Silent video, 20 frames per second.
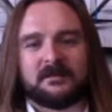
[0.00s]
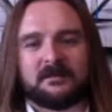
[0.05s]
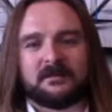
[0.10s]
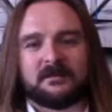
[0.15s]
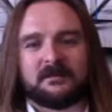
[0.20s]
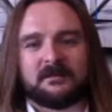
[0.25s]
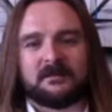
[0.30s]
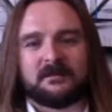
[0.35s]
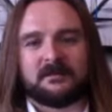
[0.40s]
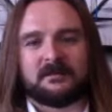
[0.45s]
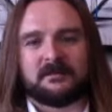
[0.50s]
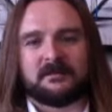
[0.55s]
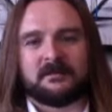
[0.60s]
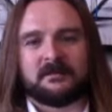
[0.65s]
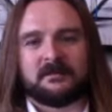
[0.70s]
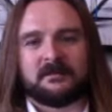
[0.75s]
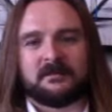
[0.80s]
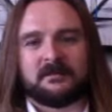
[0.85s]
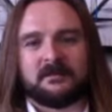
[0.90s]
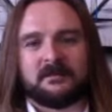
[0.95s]

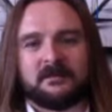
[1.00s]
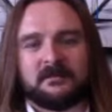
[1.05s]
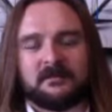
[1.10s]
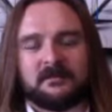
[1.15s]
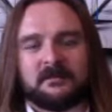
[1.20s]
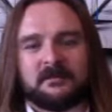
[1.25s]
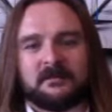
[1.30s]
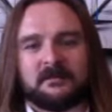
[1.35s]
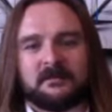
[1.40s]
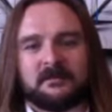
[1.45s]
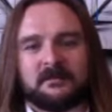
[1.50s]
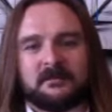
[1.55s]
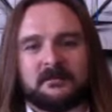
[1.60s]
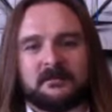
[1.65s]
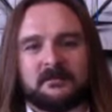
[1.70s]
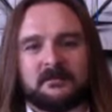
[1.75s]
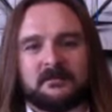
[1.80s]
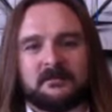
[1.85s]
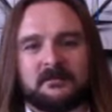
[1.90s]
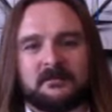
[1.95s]

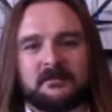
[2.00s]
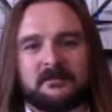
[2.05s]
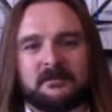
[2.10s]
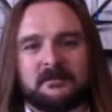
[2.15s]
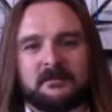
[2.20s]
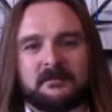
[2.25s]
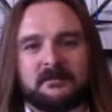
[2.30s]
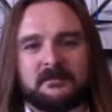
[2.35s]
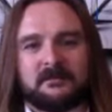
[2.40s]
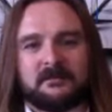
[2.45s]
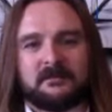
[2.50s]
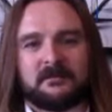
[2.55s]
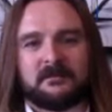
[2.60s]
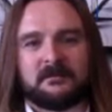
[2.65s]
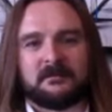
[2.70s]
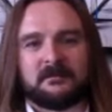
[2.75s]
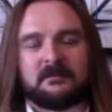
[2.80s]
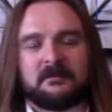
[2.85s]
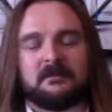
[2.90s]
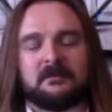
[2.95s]

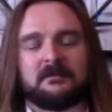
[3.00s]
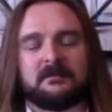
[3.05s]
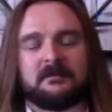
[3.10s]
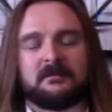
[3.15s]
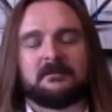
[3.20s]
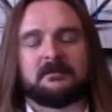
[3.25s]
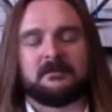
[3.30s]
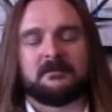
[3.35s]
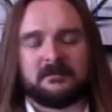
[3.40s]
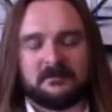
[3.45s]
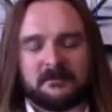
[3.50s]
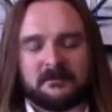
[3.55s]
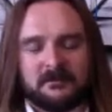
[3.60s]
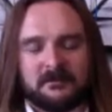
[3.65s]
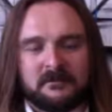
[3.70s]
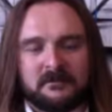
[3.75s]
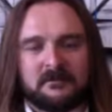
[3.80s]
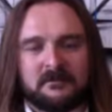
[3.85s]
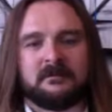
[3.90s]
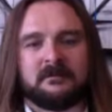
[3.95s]

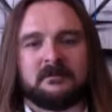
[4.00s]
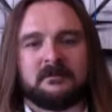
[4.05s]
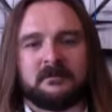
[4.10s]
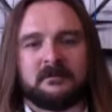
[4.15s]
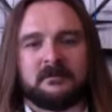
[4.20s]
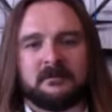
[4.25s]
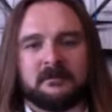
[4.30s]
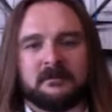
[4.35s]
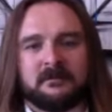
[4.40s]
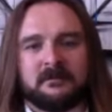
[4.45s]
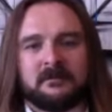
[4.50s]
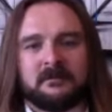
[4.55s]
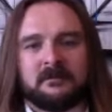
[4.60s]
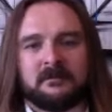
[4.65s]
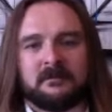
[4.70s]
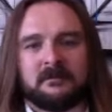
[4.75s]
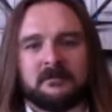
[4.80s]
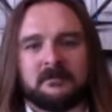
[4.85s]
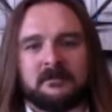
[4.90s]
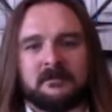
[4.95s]

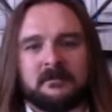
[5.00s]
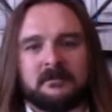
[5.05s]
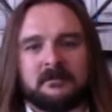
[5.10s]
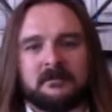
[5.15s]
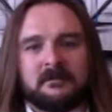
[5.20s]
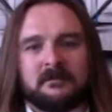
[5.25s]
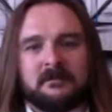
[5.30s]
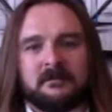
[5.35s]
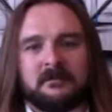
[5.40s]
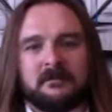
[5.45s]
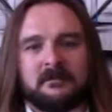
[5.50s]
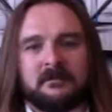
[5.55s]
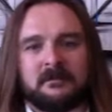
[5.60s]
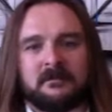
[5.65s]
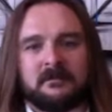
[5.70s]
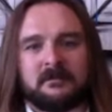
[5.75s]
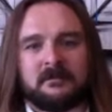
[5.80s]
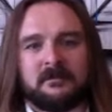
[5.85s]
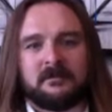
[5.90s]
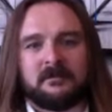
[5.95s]

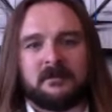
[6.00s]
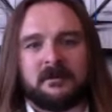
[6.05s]
The person shown says nothing.